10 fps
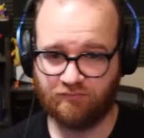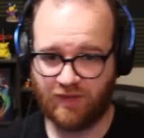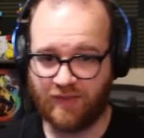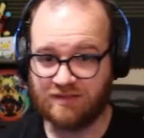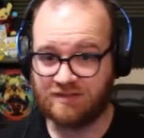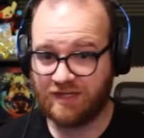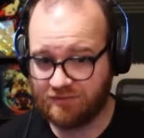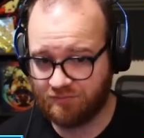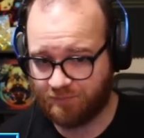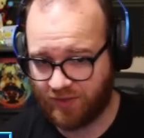They
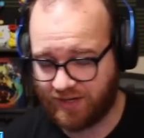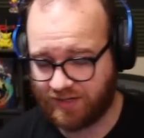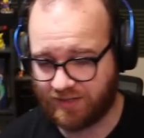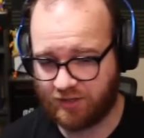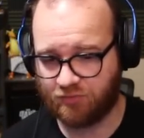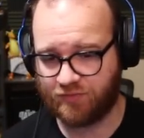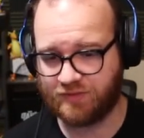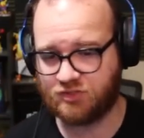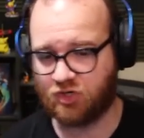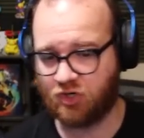didn't play into Kiln
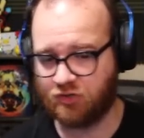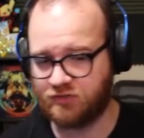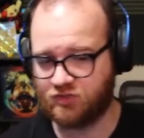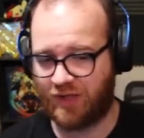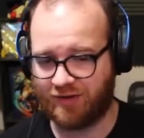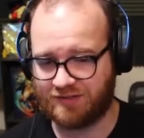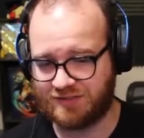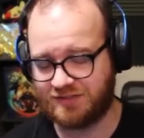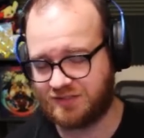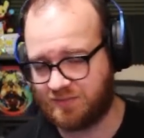this turn, so I'll get to
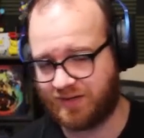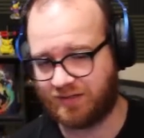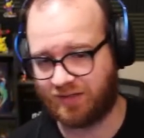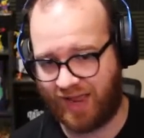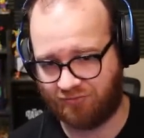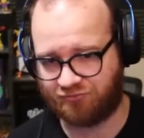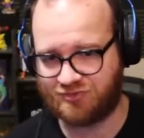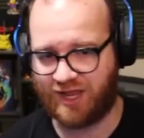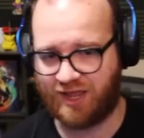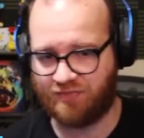Demon
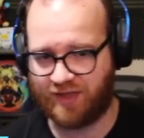left and then